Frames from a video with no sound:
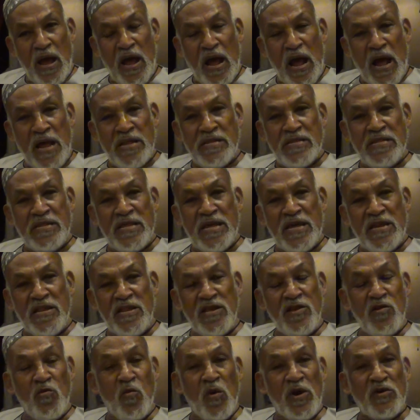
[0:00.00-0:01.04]
And then
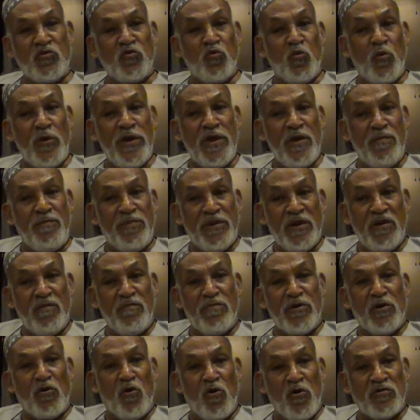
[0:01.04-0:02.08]
he was weeping
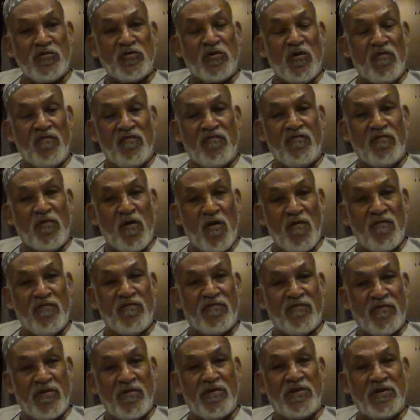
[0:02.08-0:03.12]
because of
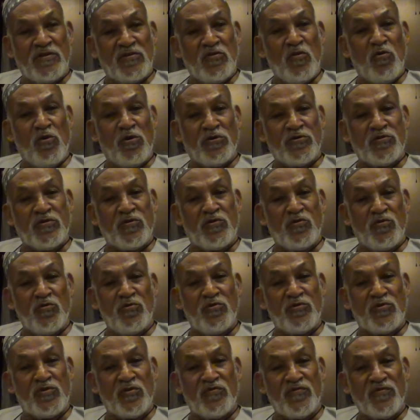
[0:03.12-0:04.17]
his lost
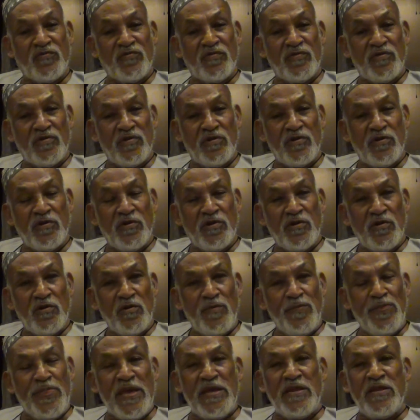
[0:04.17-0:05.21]
Yusuf.
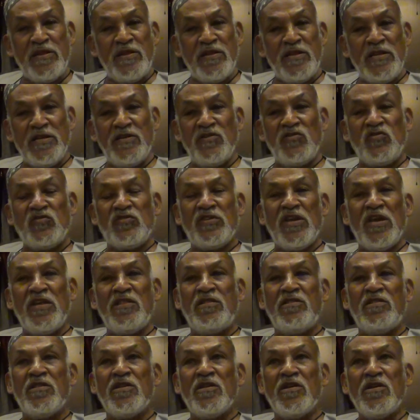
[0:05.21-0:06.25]
Then he said,
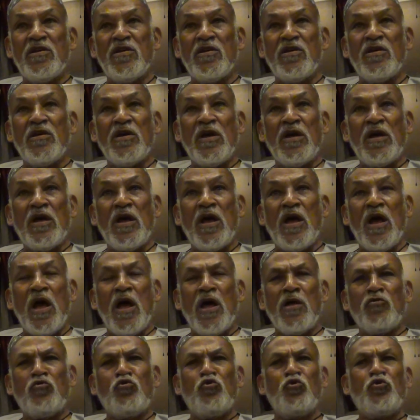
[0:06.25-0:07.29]

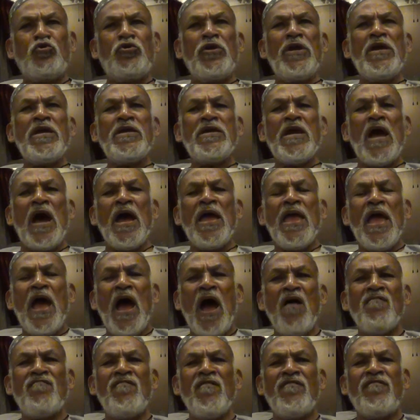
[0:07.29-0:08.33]
today I
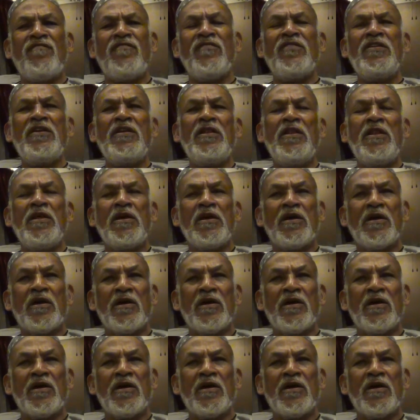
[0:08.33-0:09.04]
have a feeling